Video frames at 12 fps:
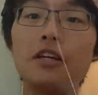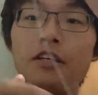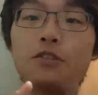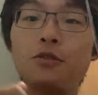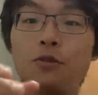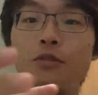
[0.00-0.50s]

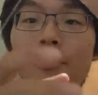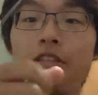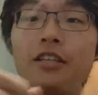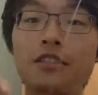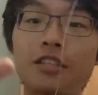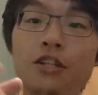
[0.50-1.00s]
so the
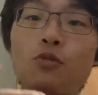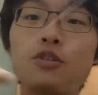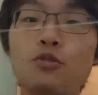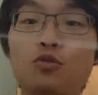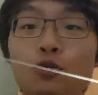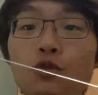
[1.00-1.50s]
next thing you want
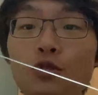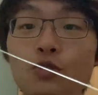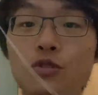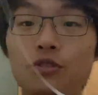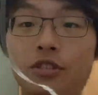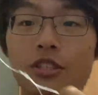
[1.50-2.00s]
to do
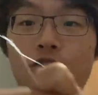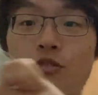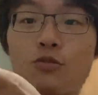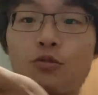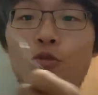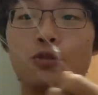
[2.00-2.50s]
is
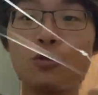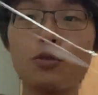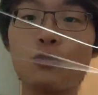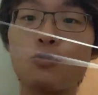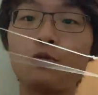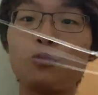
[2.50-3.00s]
to go
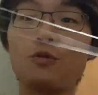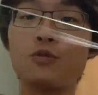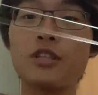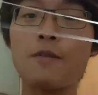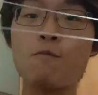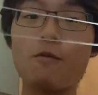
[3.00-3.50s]
to
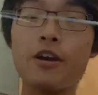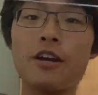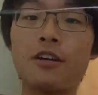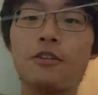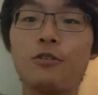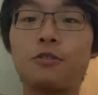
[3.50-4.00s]

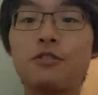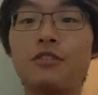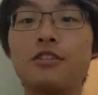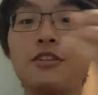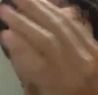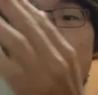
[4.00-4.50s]
somewhere
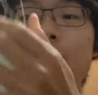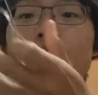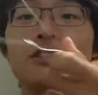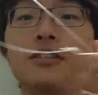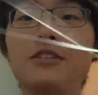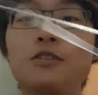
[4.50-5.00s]
along the
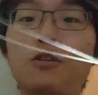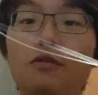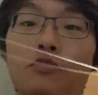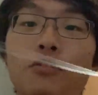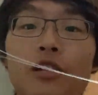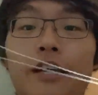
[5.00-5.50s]
middle
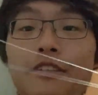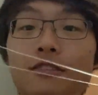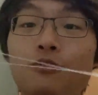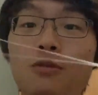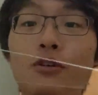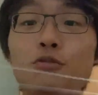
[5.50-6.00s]
of your line.
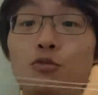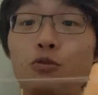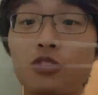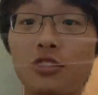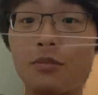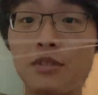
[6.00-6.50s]
So how do you know
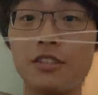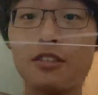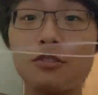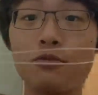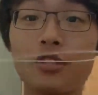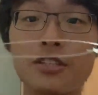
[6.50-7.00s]
it's the middle?
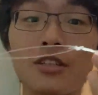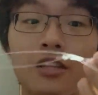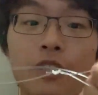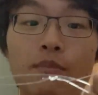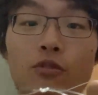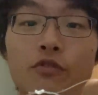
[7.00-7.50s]
You just
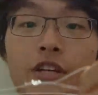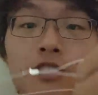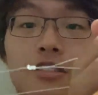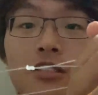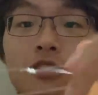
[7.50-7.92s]
align both ends.